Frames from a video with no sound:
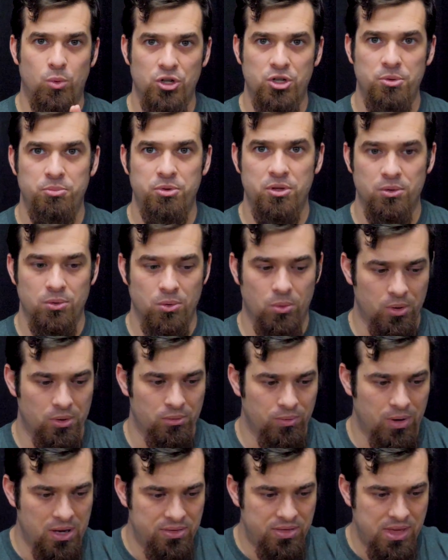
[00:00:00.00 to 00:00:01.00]
worship to the
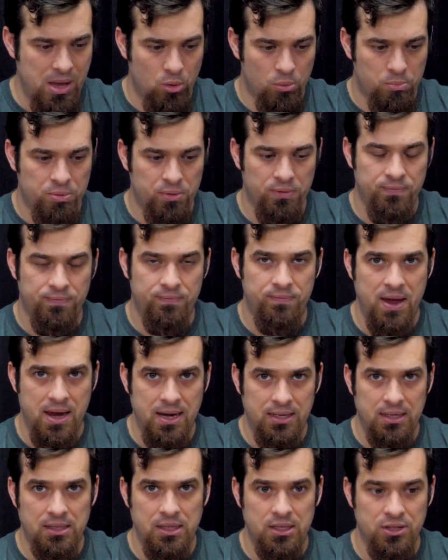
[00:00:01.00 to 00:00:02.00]
Lord, right, they were
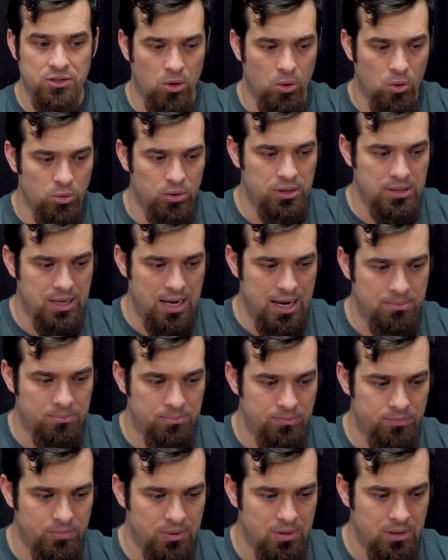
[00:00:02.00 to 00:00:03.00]
profaning his holy
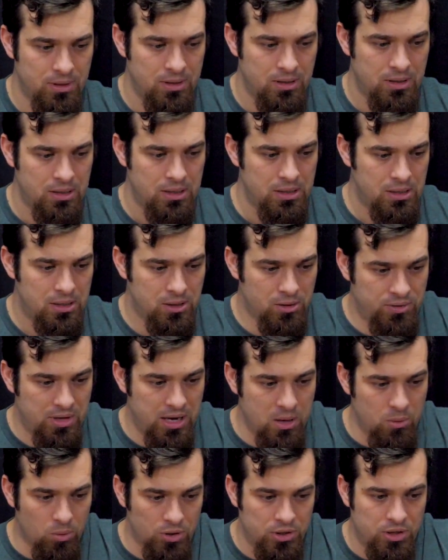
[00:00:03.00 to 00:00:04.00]
name. Here
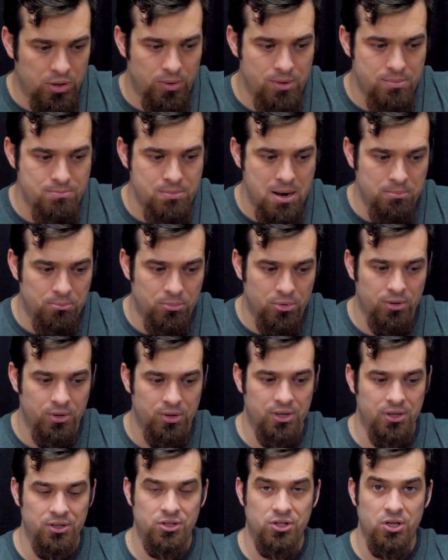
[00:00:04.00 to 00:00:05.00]
they were to remember
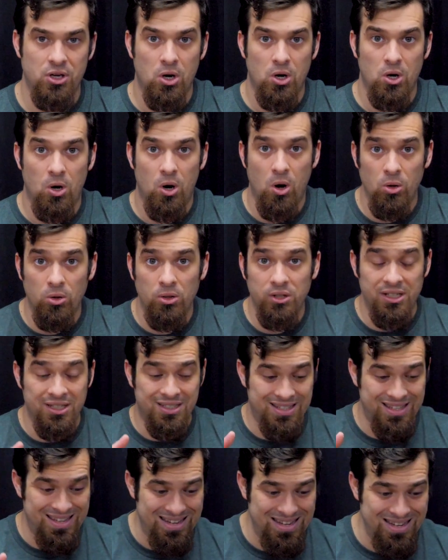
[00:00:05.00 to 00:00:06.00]
his
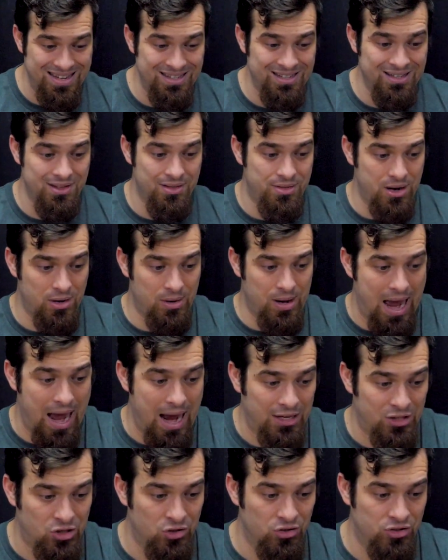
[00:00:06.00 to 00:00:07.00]
holiness in their
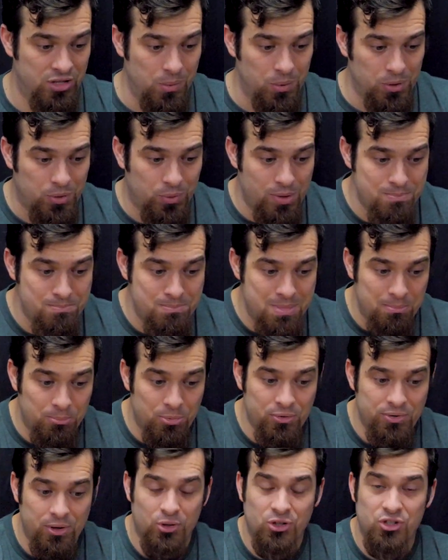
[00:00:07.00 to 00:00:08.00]
actions. They were to
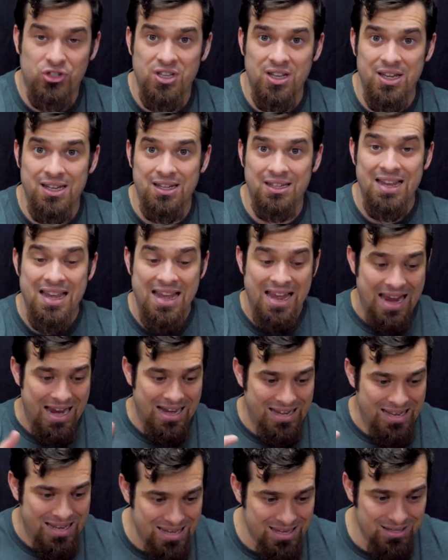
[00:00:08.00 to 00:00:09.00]
remember their sin
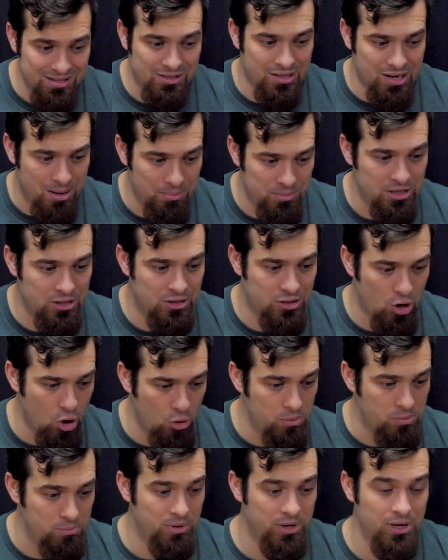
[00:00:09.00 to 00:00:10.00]
and his coming
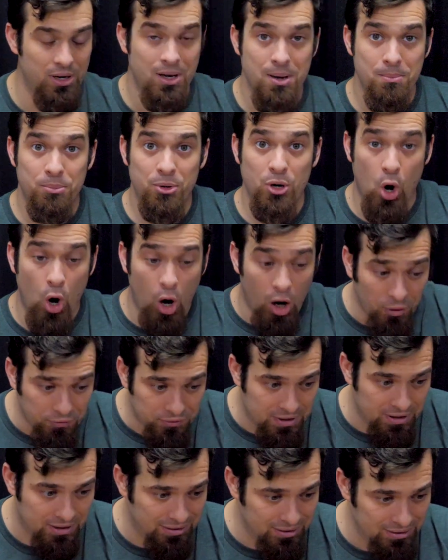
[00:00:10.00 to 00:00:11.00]
atonement. But, but
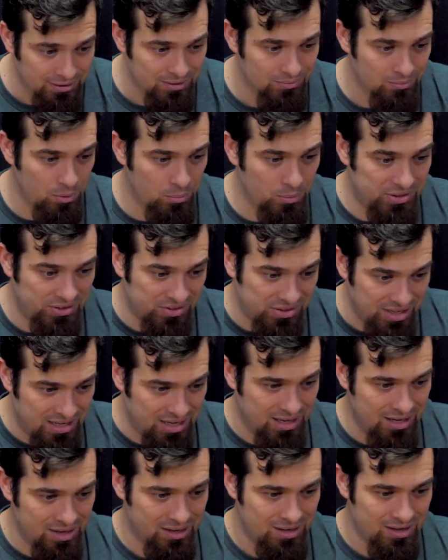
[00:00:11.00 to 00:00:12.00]
often, what we
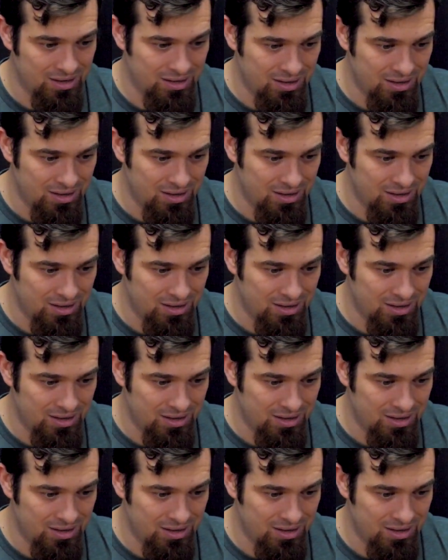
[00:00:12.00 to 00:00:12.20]
see,